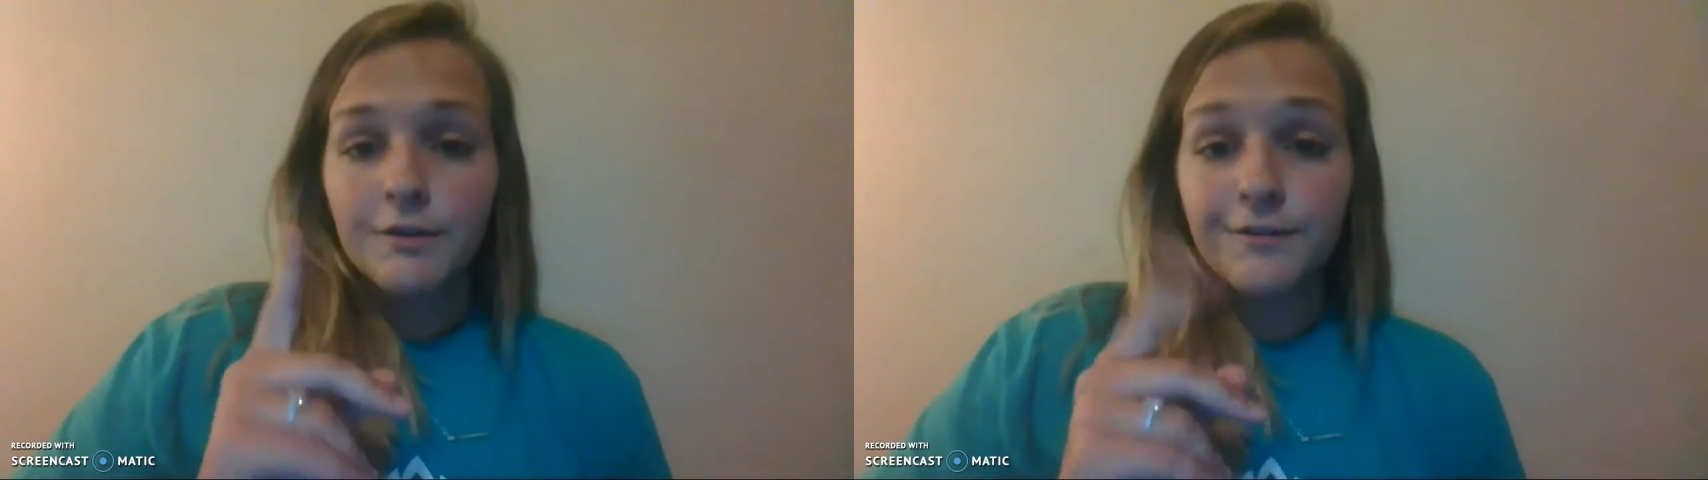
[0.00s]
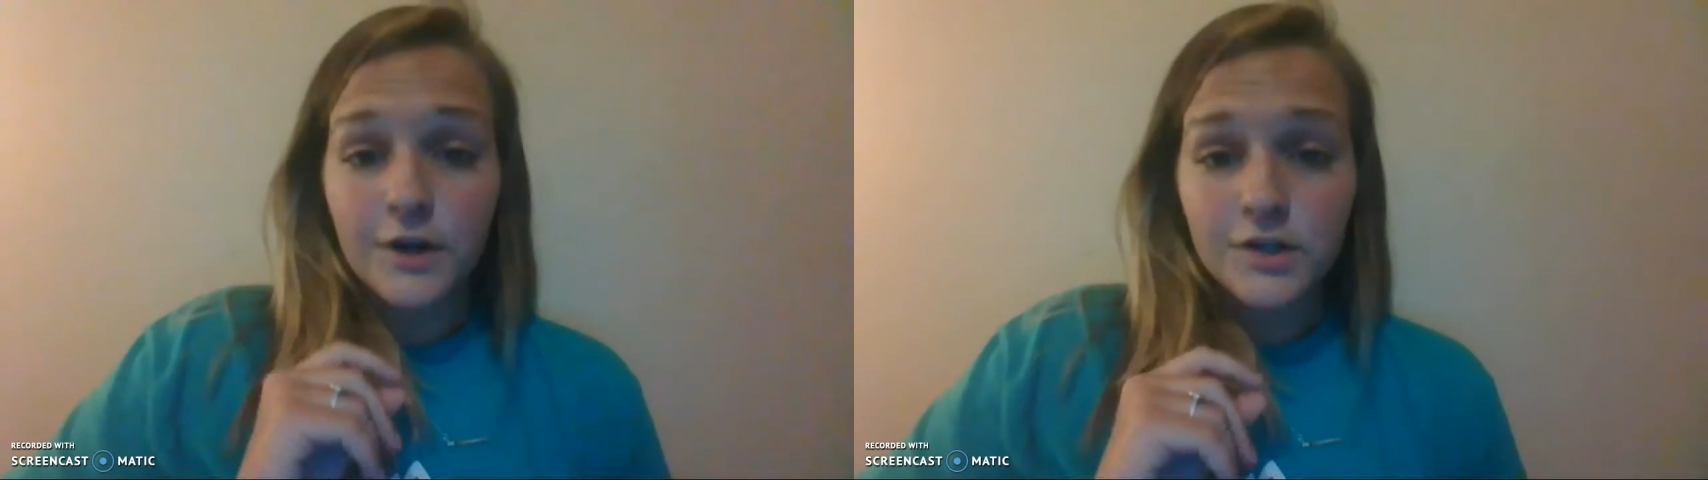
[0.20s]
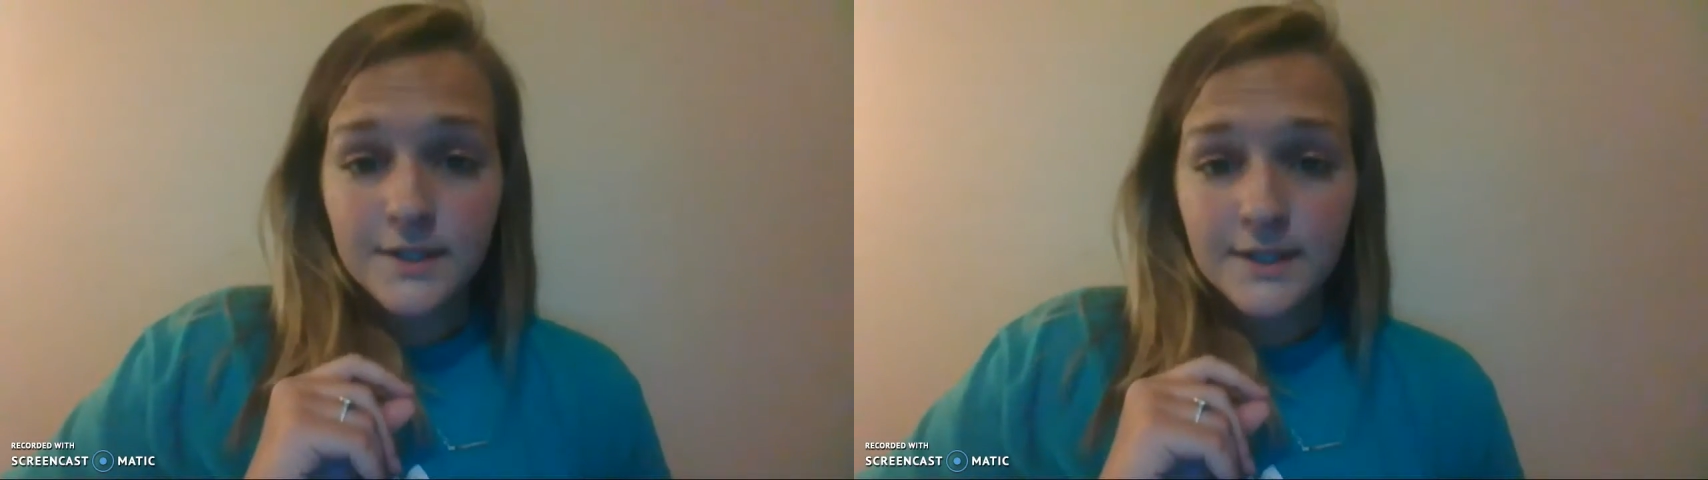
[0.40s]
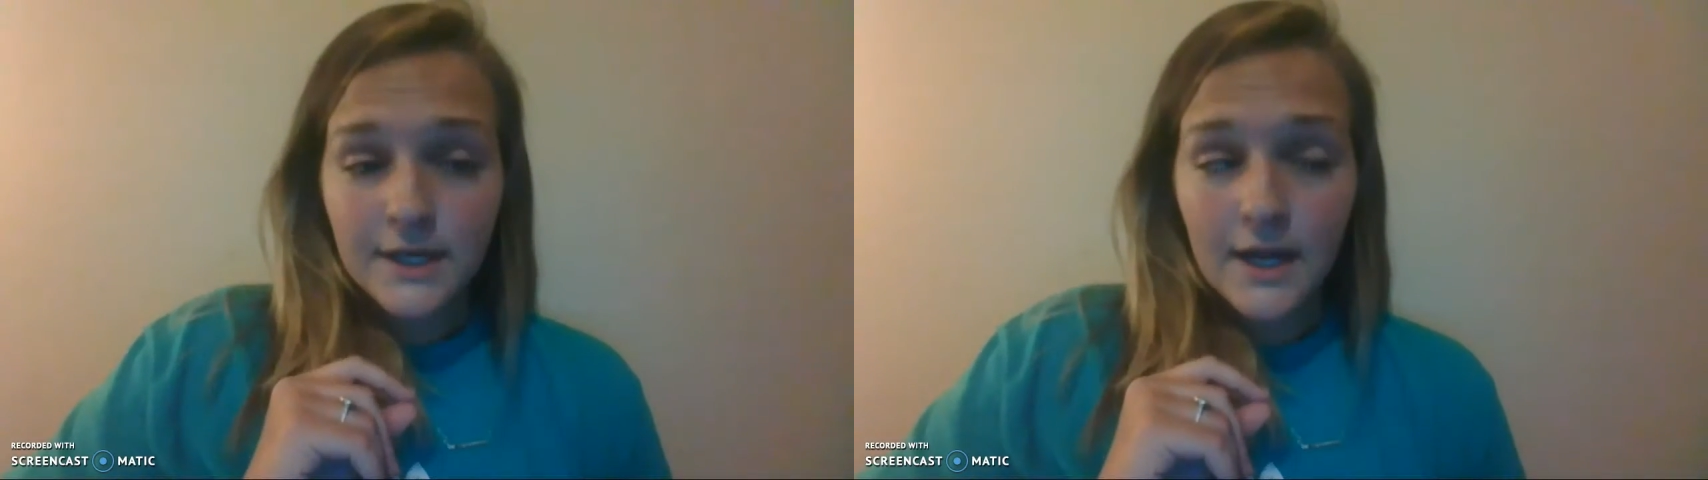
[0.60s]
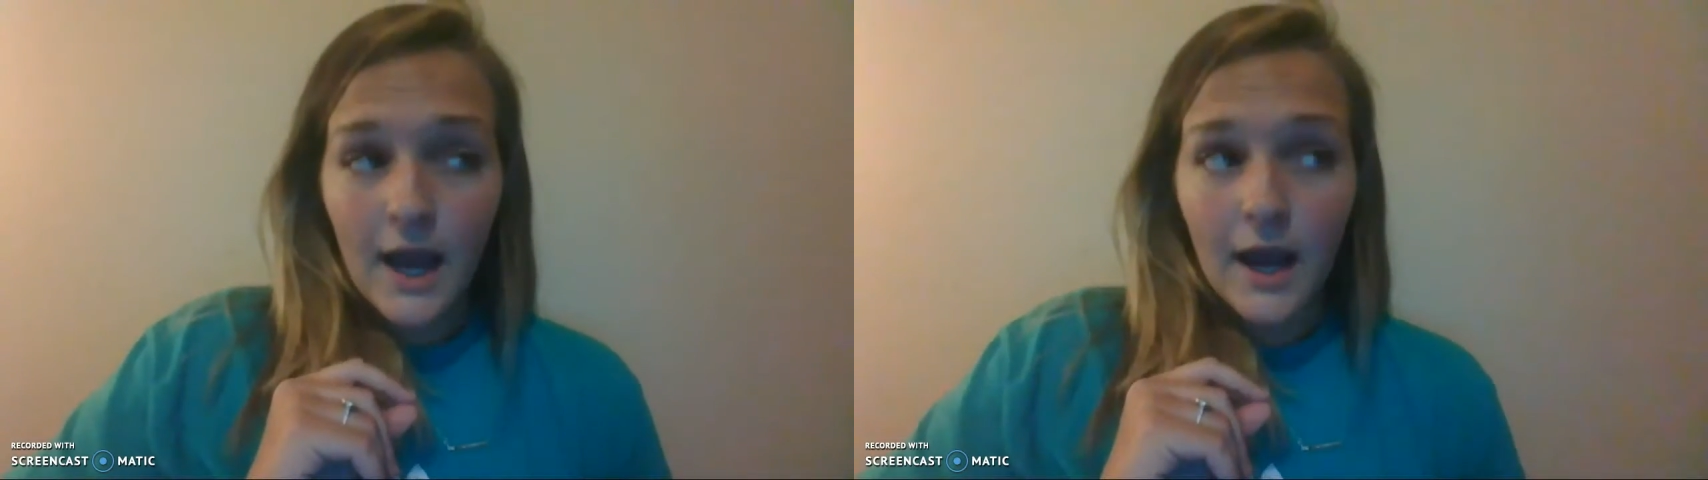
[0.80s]

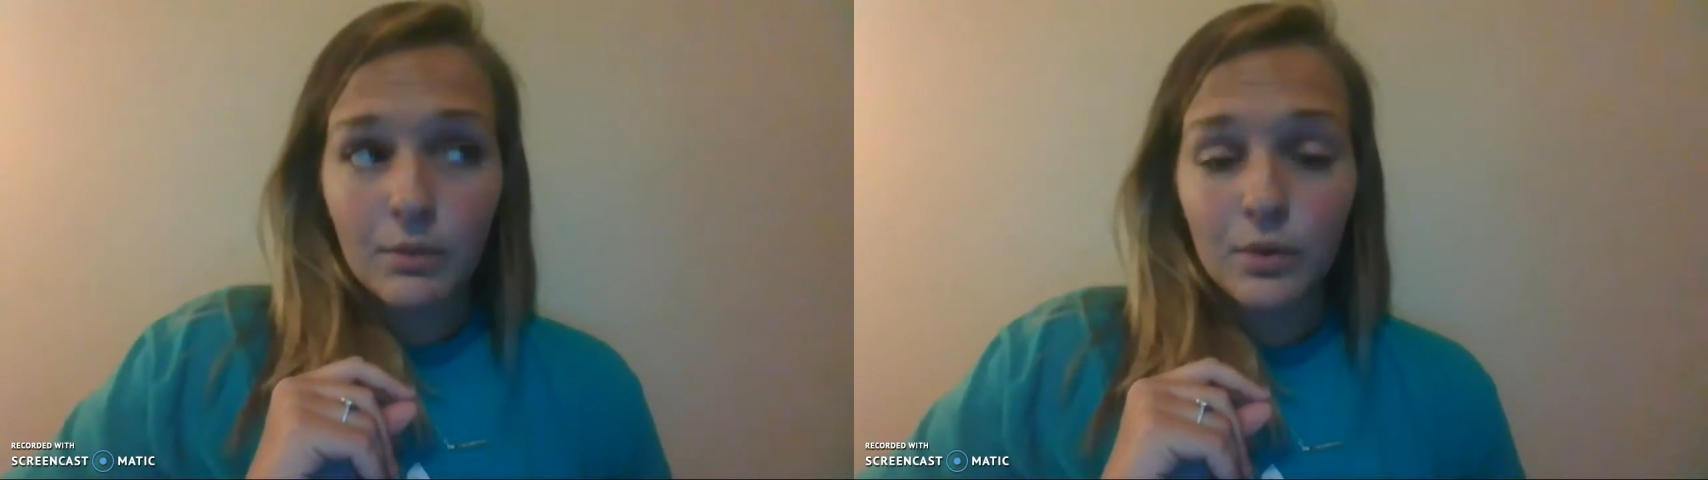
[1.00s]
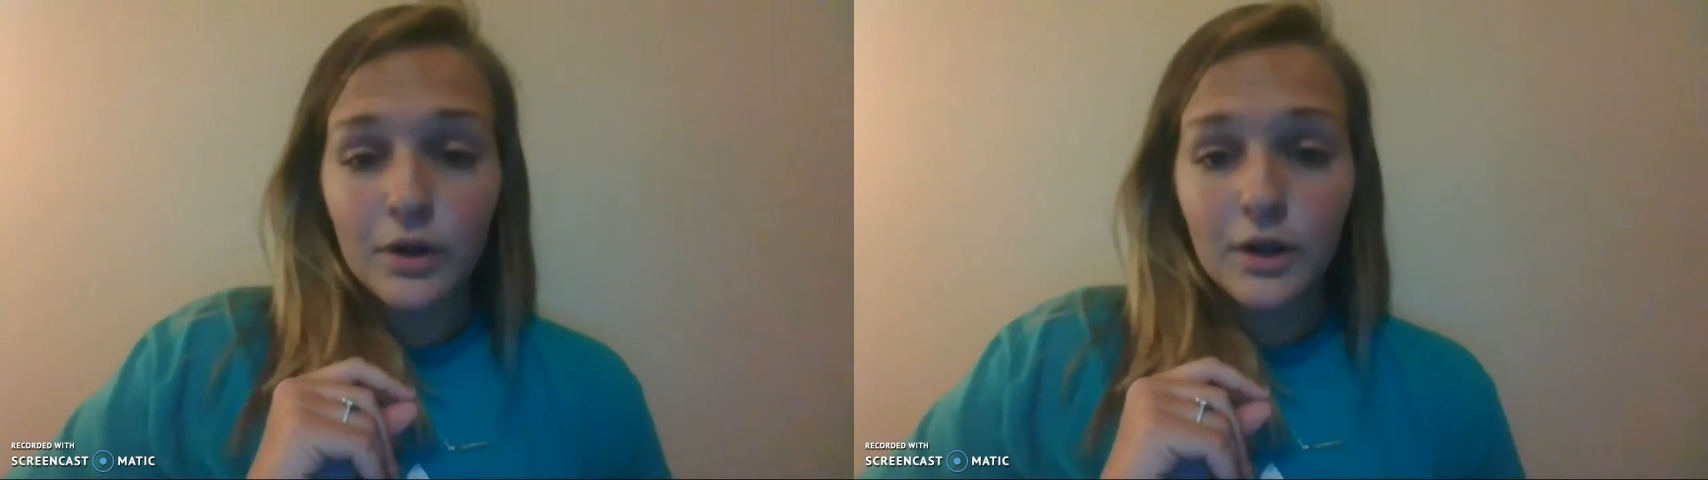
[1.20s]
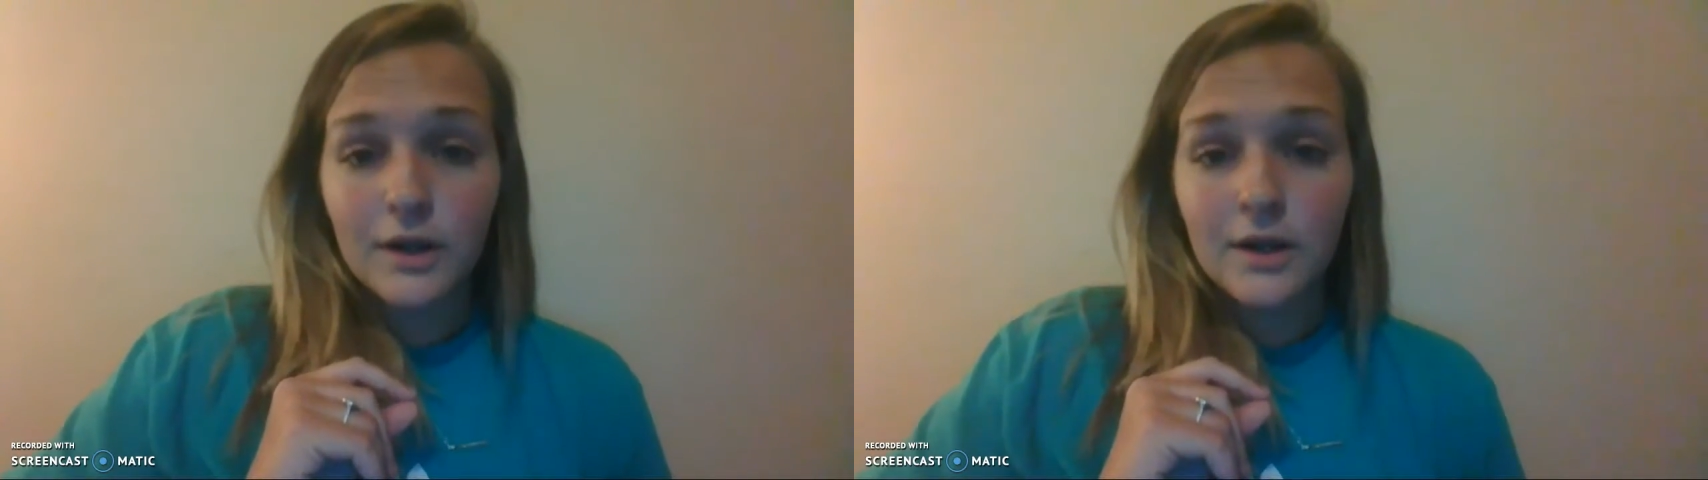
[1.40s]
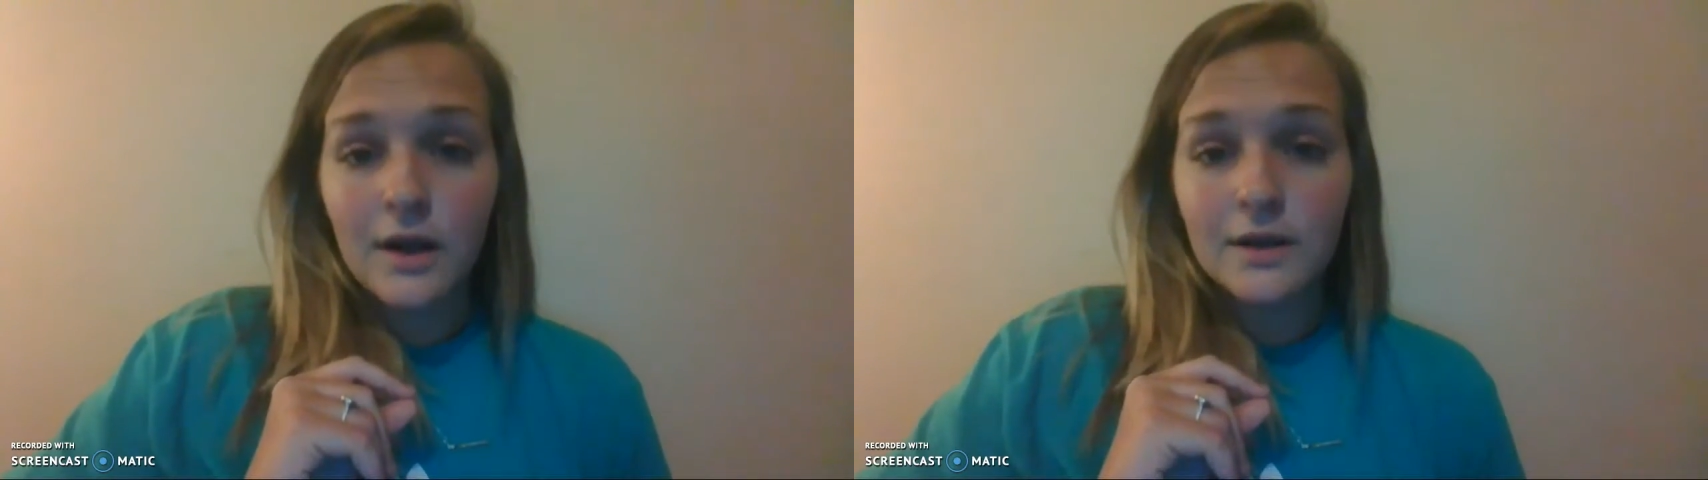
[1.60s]
Firstly, I would